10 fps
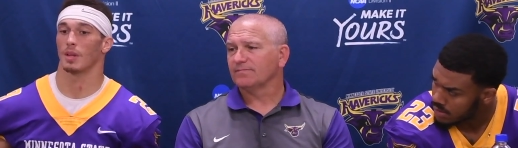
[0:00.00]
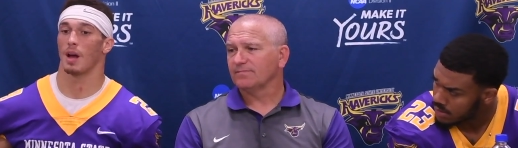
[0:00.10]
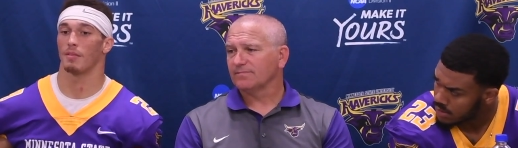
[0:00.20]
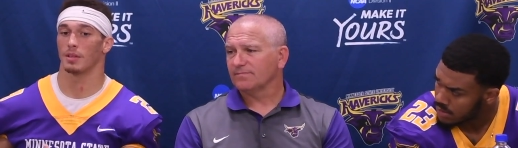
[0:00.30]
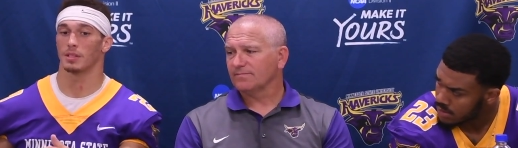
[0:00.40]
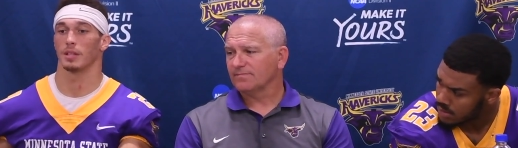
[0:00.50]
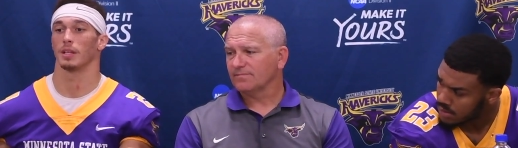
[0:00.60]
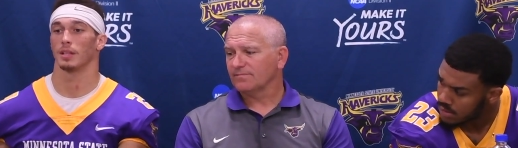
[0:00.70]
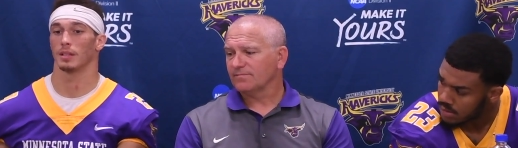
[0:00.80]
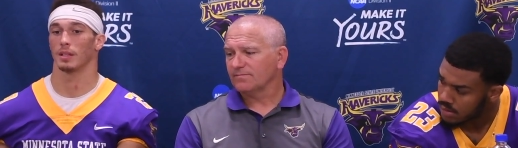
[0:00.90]

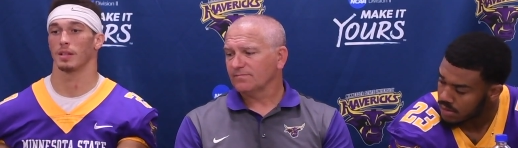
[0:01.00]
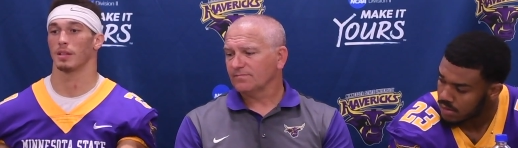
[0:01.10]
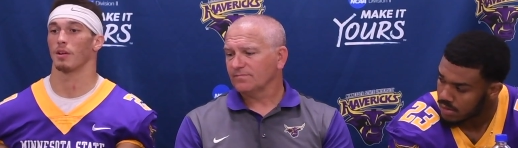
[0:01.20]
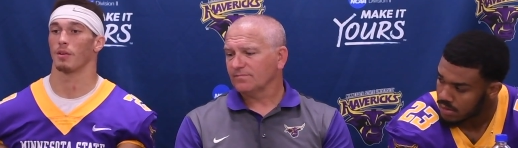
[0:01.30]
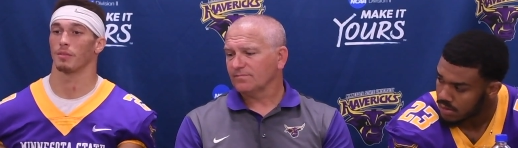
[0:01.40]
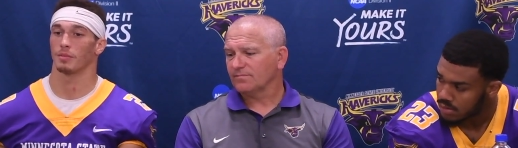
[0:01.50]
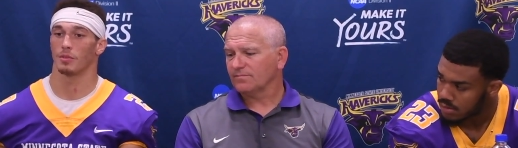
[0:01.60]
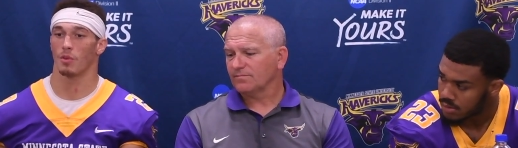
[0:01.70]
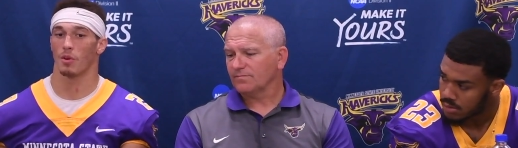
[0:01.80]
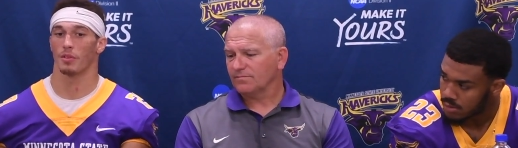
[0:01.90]
Speaker 1: obviously, uh, you know,
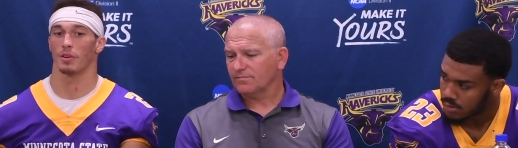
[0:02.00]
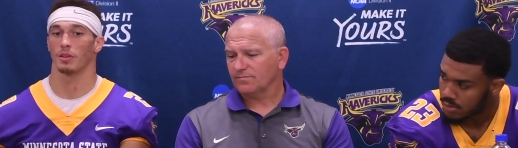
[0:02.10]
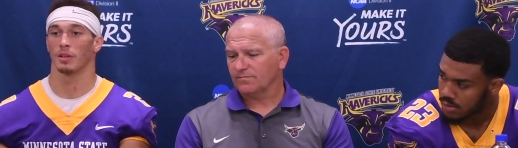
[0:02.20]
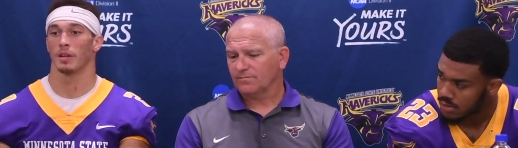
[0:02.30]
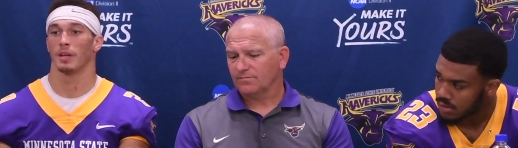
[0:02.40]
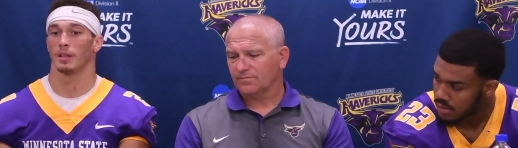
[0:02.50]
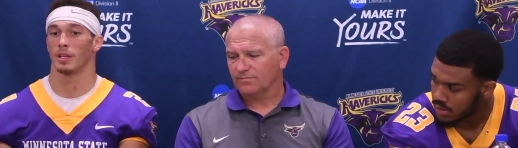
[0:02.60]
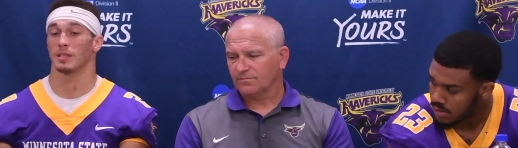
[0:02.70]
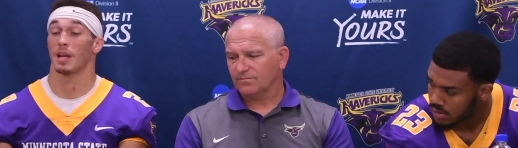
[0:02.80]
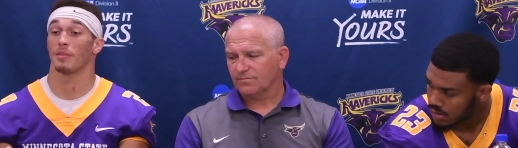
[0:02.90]
Northern
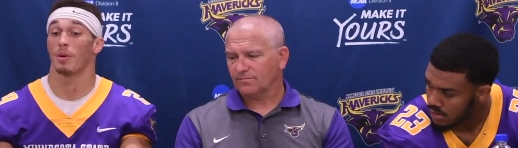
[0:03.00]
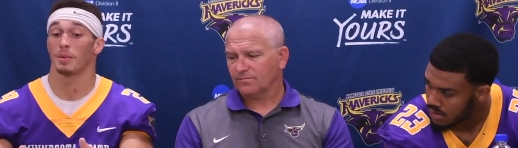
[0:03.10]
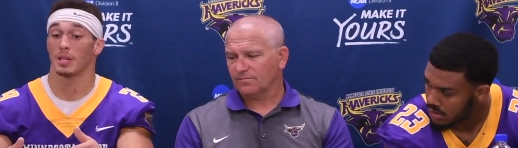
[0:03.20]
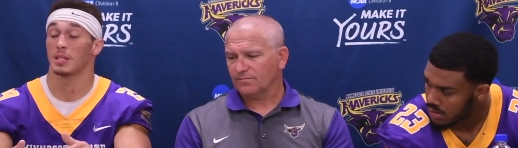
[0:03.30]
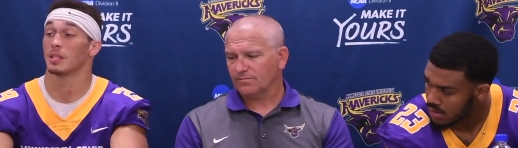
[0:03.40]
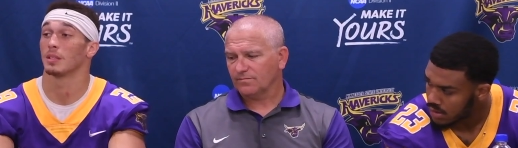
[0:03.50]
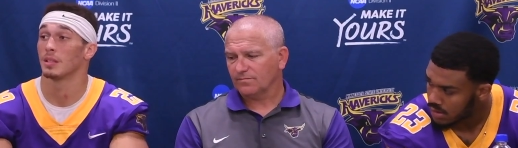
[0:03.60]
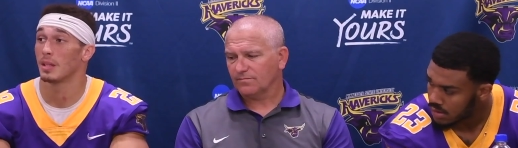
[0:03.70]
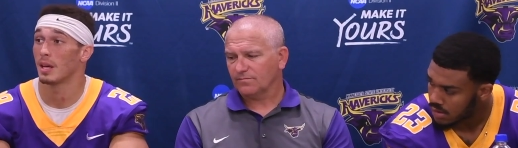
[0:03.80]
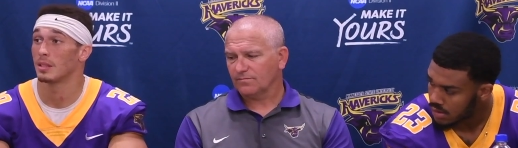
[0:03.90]
doesn't have the
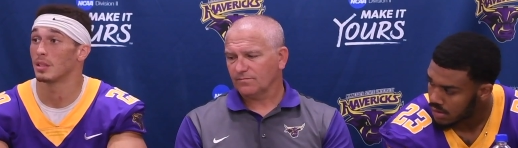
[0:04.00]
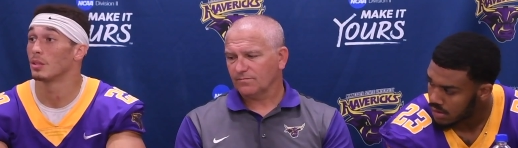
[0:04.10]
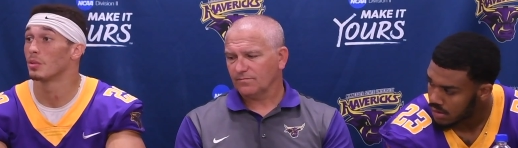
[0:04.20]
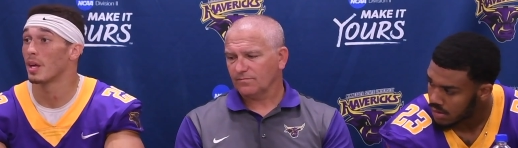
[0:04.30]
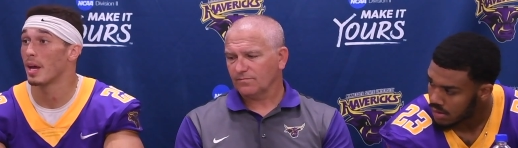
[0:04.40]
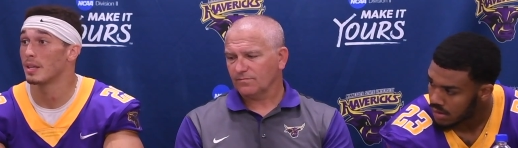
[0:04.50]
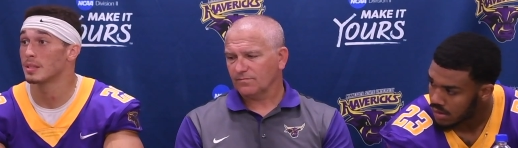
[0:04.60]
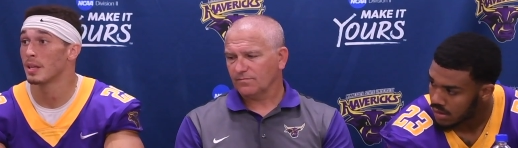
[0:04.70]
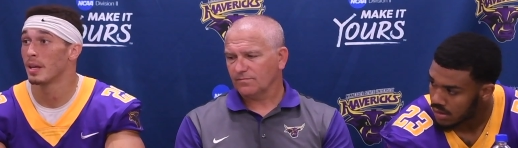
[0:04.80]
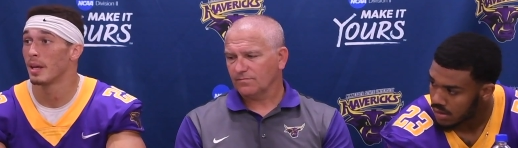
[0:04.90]
reputation that Duluth has,
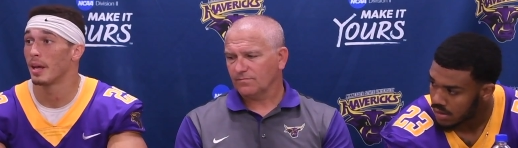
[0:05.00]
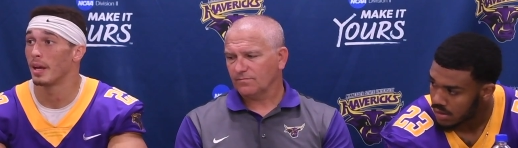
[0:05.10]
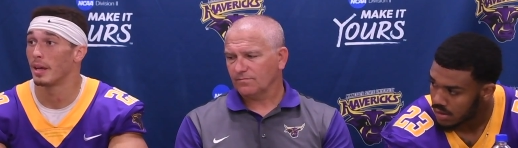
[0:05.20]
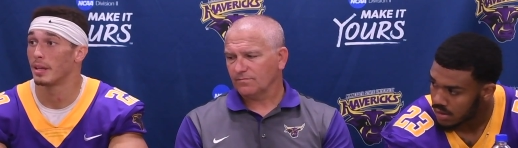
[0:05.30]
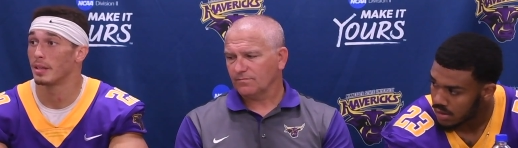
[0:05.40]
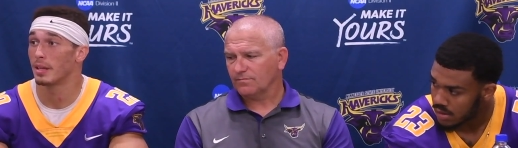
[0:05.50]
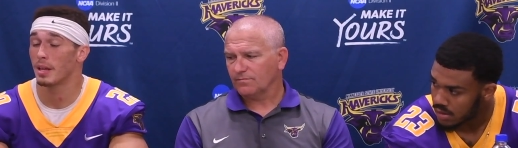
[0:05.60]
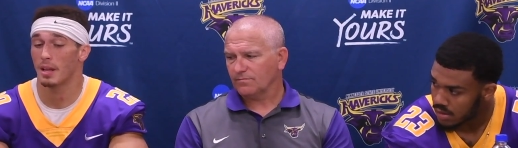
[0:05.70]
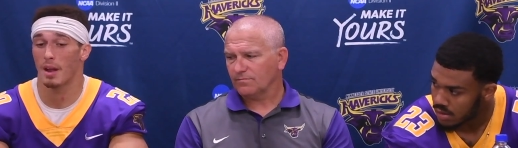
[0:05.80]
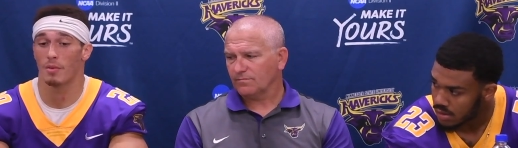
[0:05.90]
and
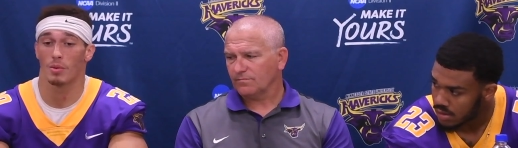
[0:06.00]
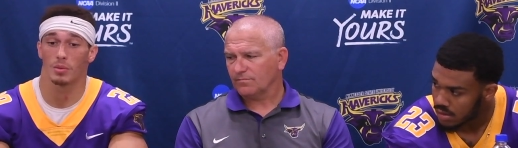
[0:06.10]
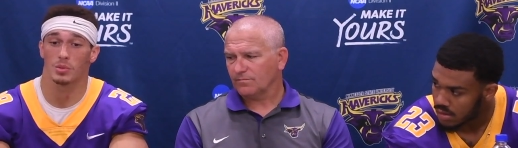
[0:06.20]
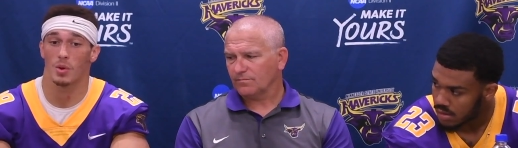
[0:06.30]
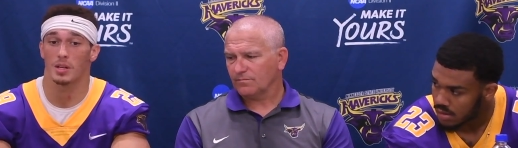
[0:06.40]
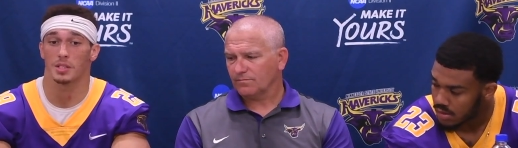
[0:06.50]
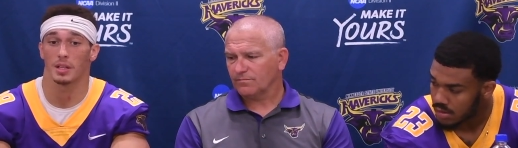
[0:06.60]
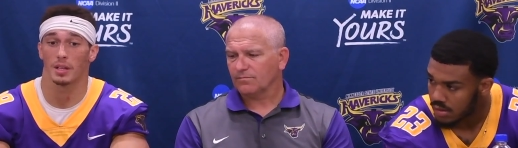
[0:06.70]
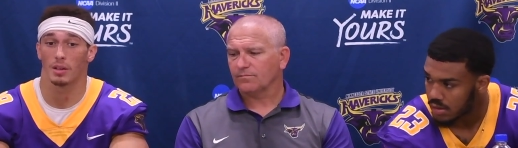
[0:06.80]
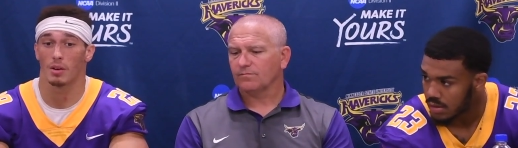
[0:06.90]
everyone was
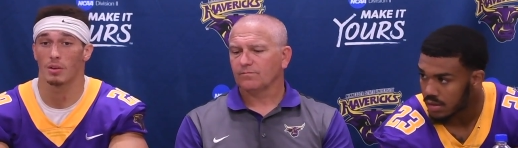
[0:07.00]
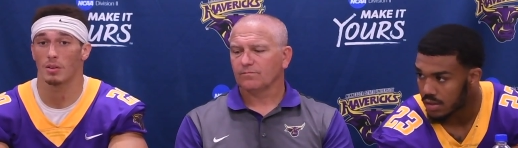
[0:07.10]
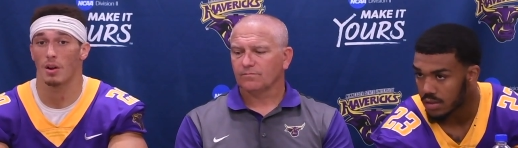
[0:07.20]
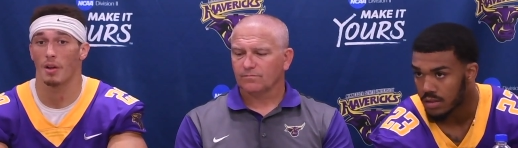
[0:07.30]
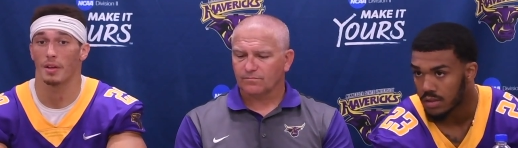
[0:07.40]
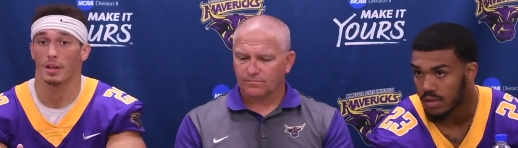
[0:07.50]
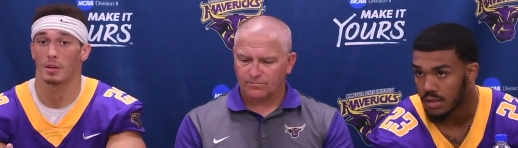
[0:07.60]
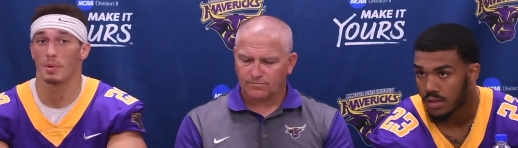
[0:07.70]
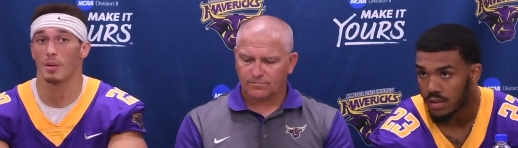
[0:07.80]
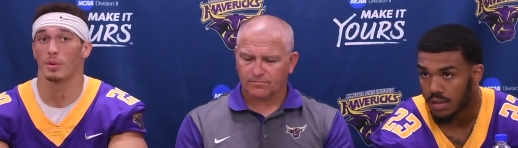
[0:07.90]
questioning, you know, are they going
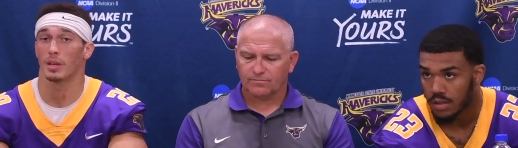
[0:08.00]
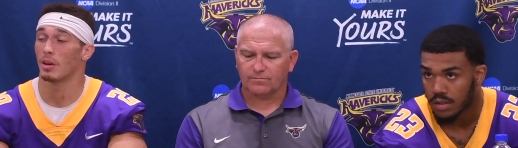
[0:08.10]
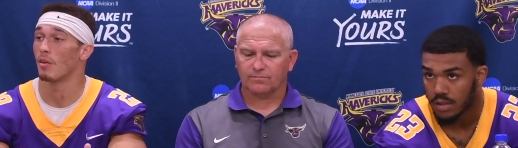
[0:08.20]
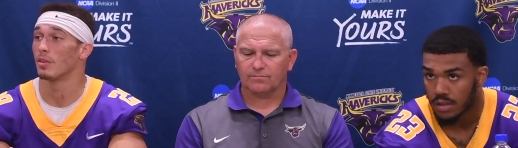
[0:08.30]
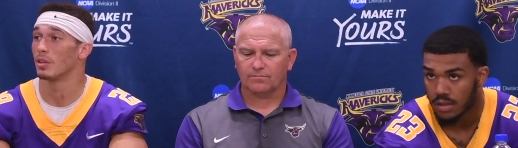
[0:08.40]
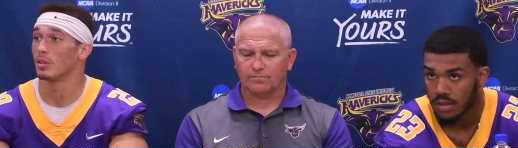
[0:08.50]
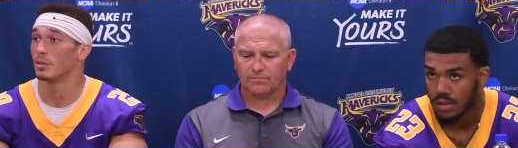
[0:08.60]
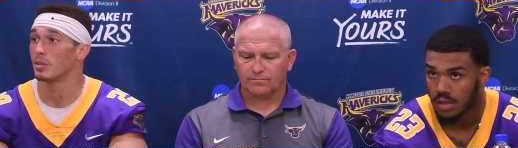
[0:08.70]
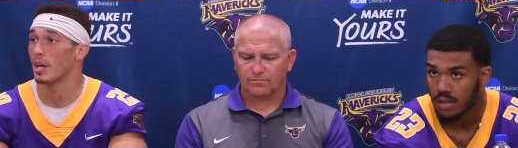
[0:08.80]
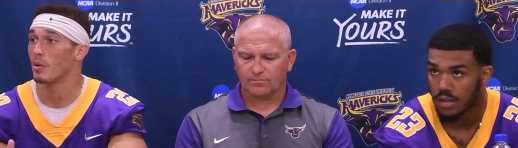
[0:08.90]
to be able to get over
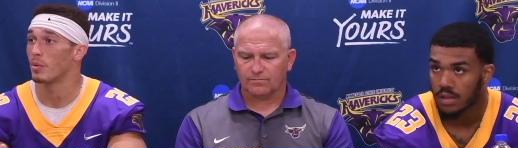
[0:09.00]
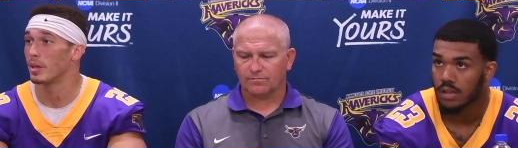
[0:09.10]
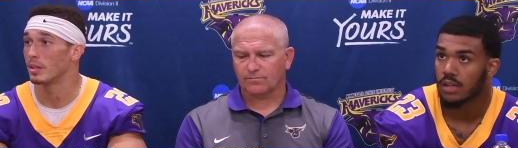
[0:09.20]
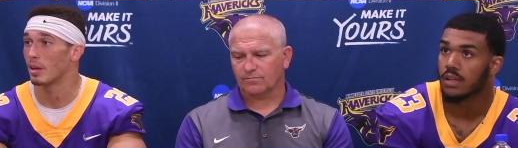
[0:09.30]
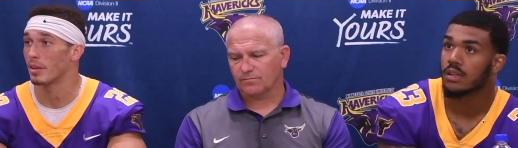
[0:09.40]
Duluth that win?